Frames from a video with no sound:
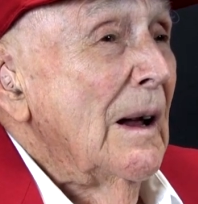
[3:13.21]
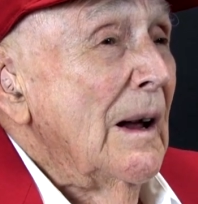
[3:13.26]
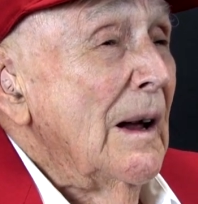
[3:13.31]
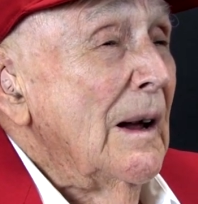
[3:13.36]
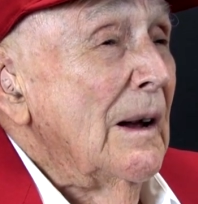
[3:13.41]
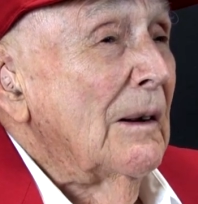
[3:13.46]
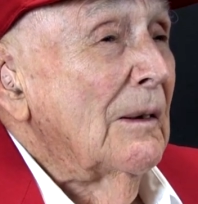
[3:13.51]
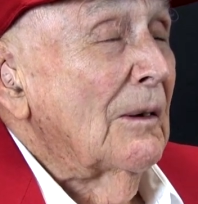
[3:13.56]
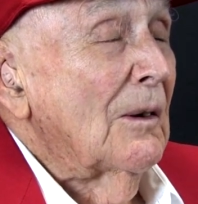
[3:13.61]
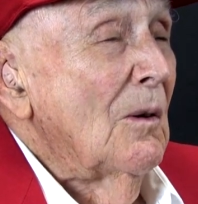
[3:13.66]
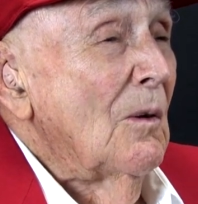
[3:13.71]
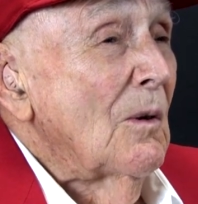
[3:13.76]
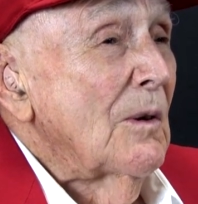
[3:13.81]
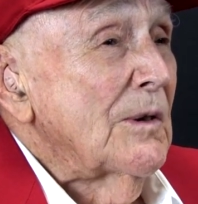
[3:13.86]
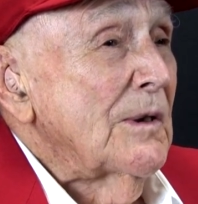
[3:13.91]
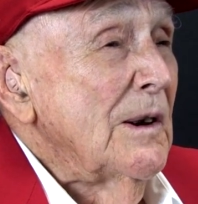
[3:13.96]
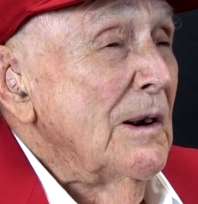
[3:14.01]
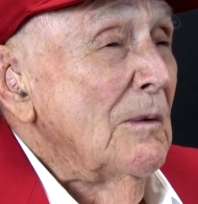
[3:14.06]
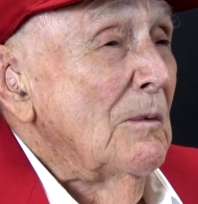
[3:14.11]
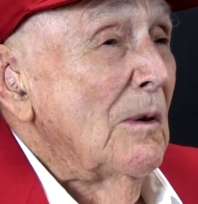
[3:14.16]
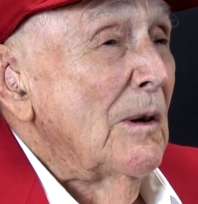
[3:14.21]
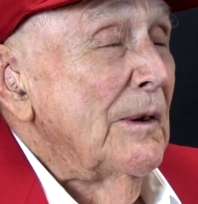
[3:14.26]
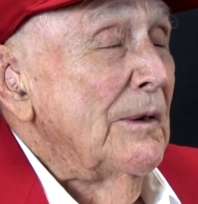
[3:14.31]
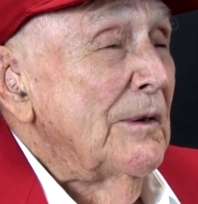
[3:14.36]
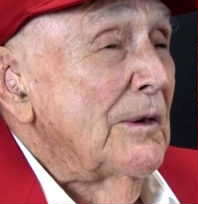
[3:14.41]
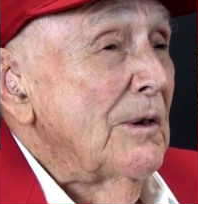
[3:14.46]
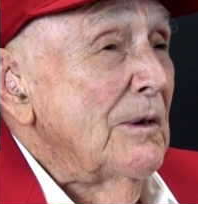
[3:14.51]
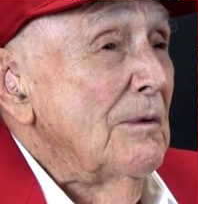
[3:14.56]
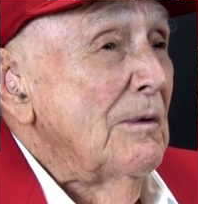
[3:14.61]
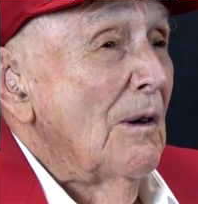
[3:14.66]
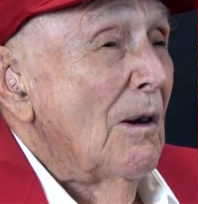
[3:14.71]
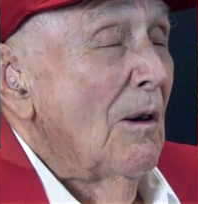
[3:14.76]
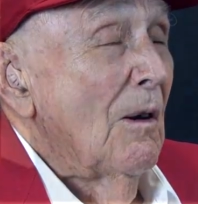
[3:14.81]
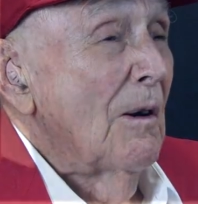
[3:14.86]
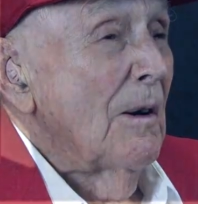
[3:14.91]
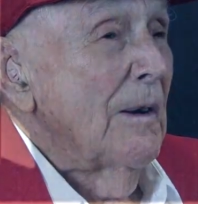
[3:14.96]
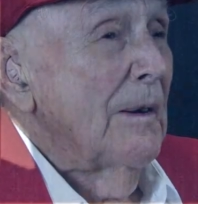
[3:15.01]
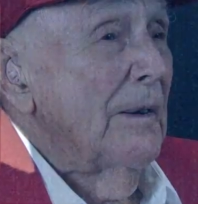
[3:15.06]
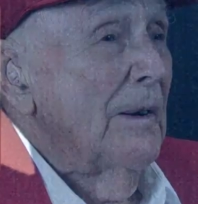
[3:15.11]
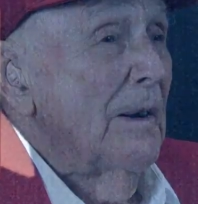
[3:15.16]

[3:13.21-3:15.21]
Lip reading: And of course, it wasn't too hard